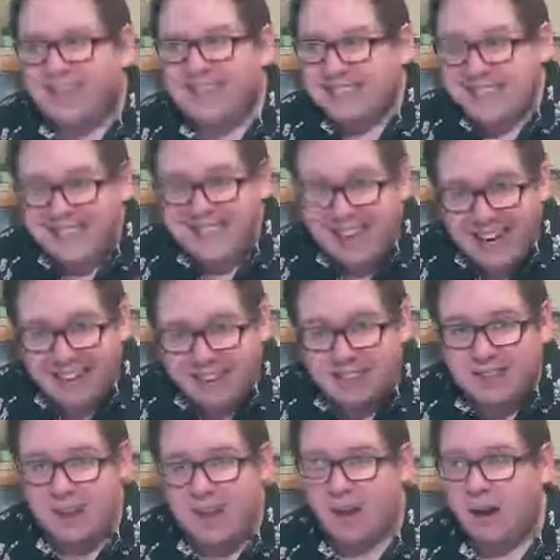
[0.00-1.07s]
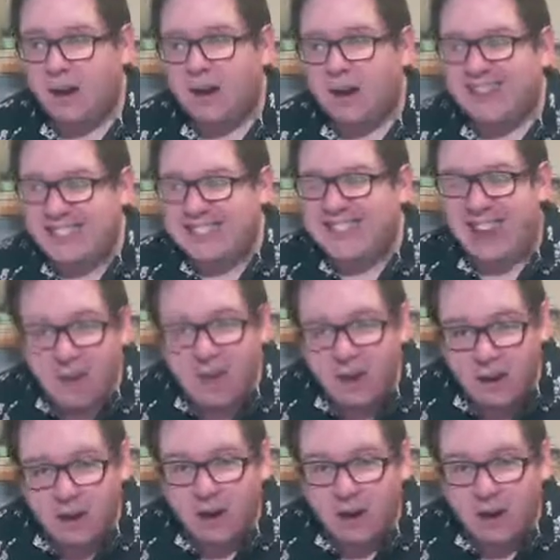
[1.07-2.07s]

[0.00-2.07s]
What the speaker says: 6, 7,